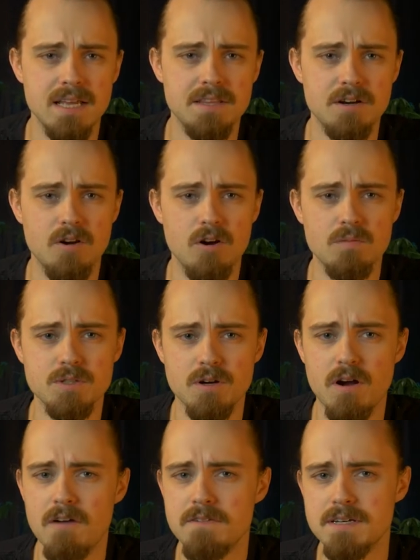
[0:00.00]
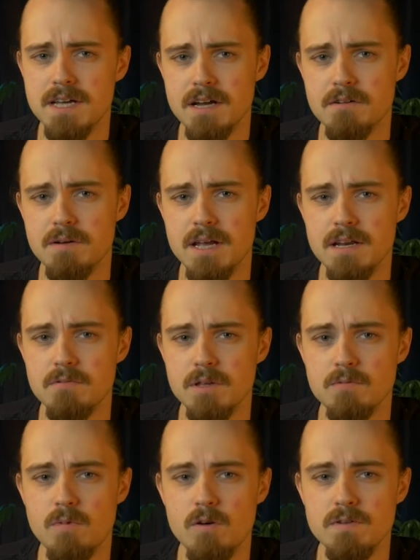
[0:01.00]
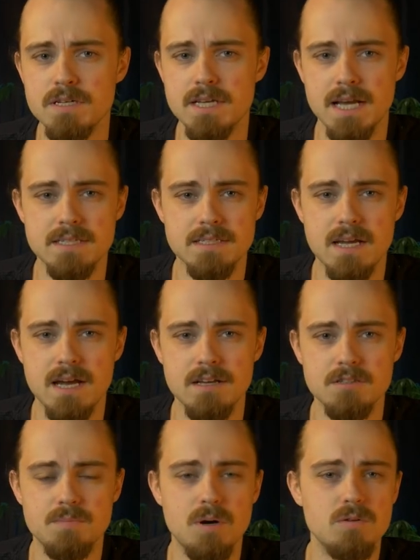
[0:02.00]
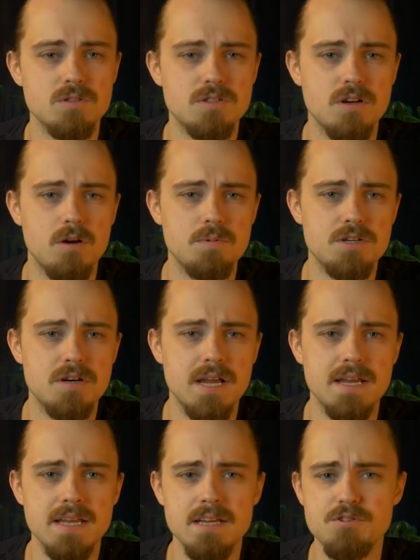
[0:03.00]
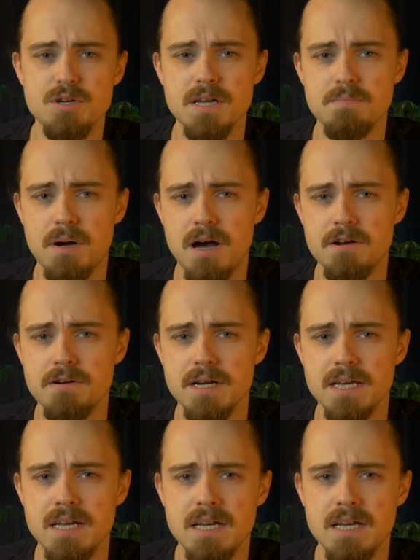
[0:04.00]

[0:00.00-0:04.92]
Their homes are often decorated with woven textiles, bone sculpture, and intricate pottery.